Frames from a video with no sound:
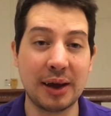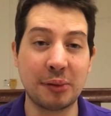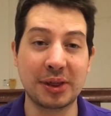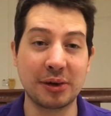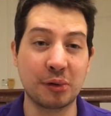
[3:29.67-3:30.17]

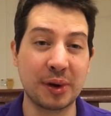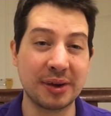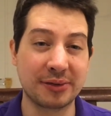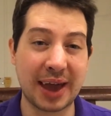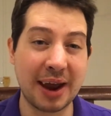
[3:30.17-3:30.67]
whether your
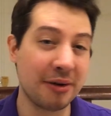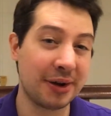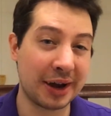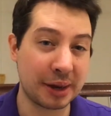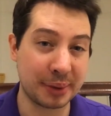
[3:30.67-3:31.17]
wheels are
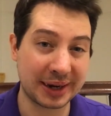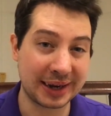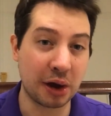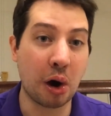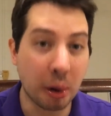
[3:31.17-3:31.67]
aerodynamically